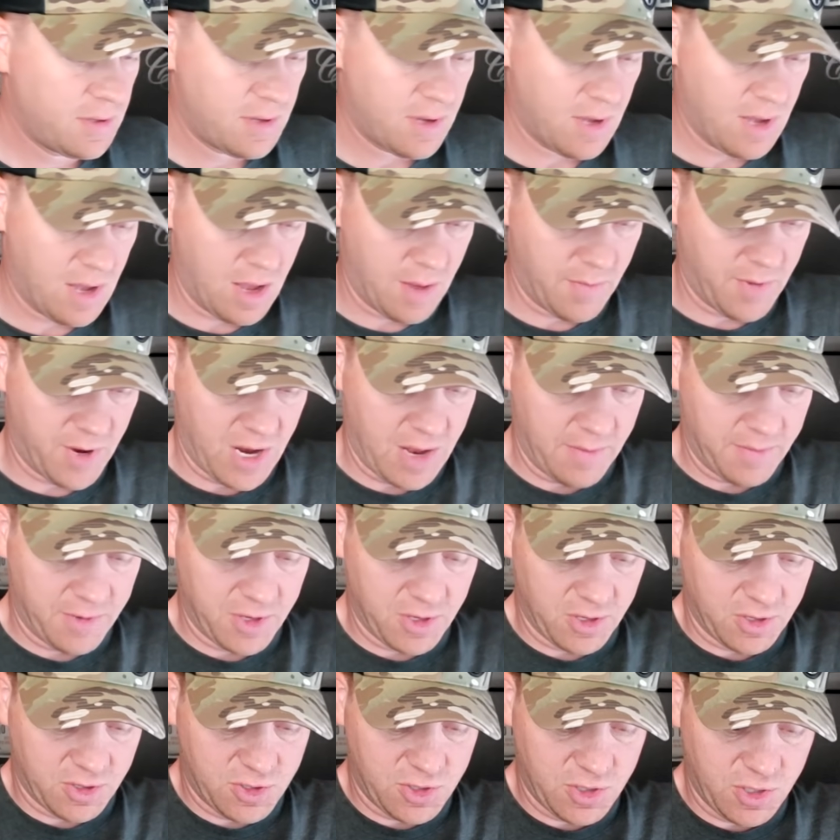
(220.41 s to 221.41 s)
Uh, but I'm
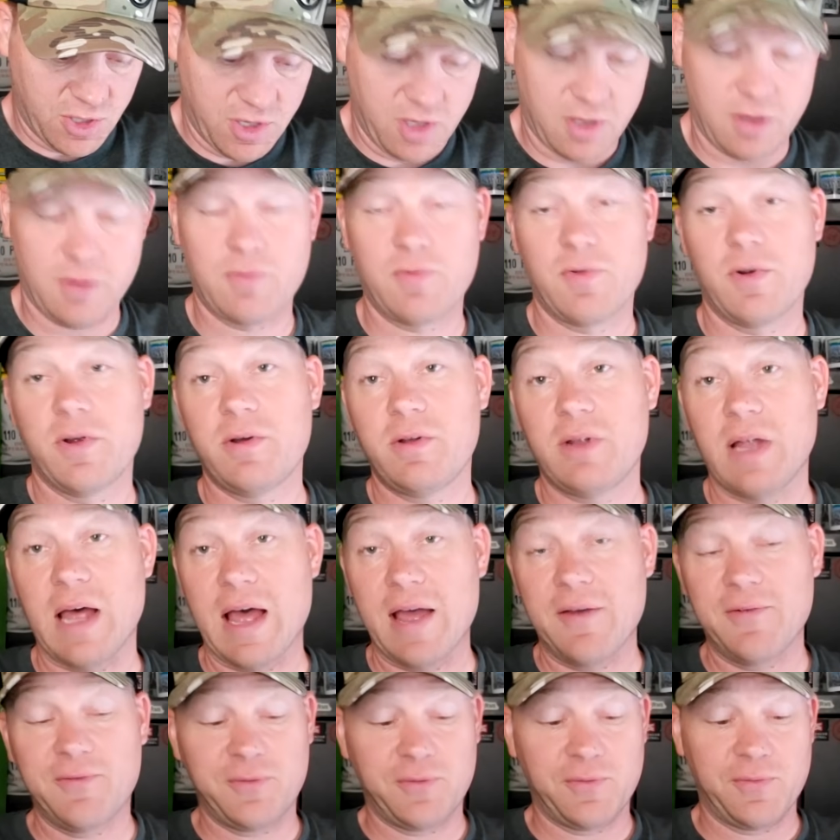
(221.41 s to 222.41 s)
going to show you real
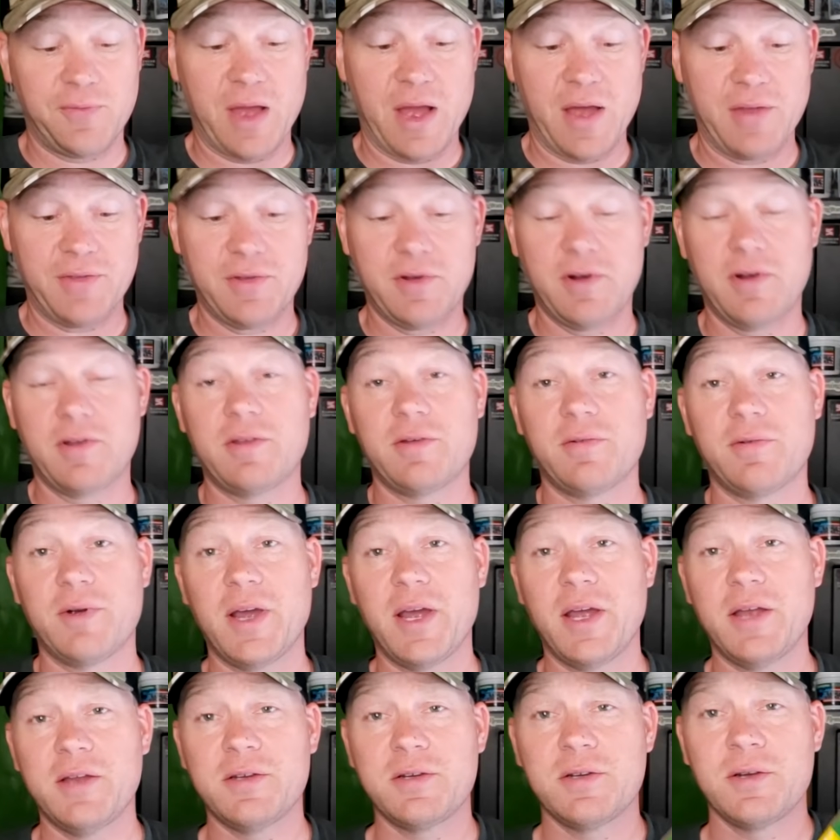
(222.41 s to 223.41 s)
life out there at the
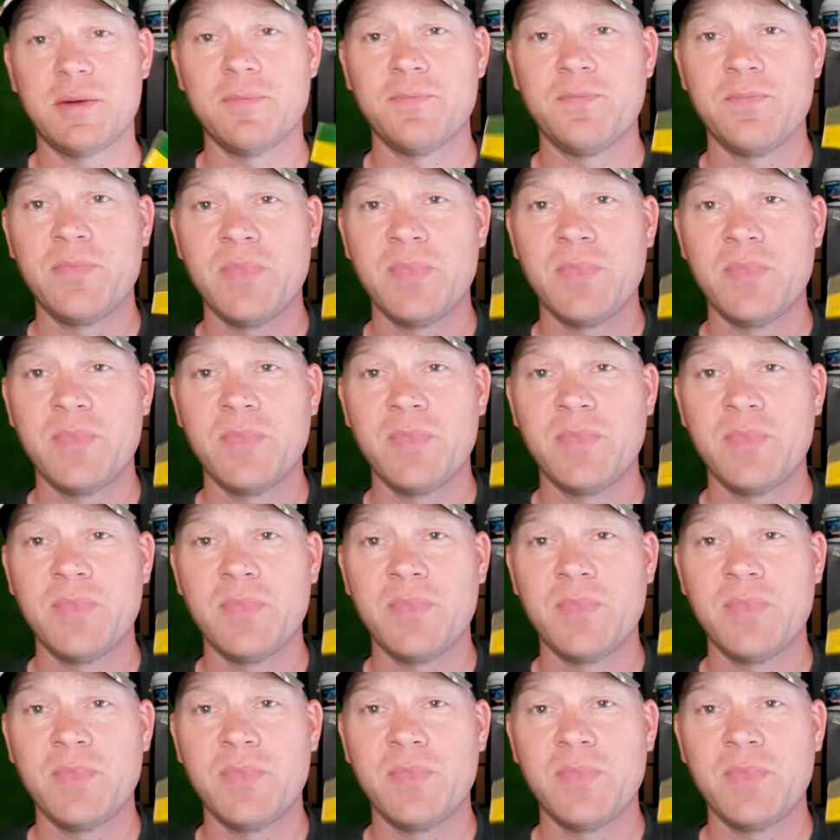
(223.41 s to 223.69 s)
range.